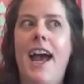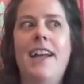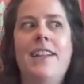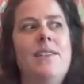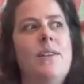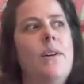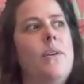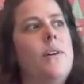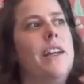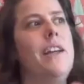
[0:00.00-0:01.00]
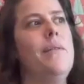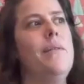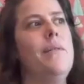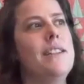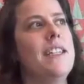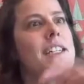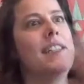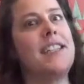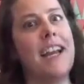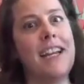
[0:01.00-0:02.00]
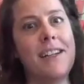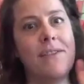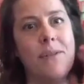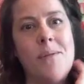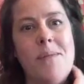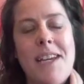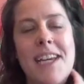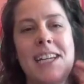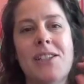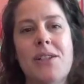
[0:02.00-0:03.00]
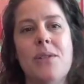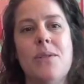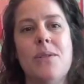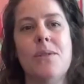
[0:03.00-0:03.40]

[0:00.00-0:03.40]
And so it was intended from the beginning to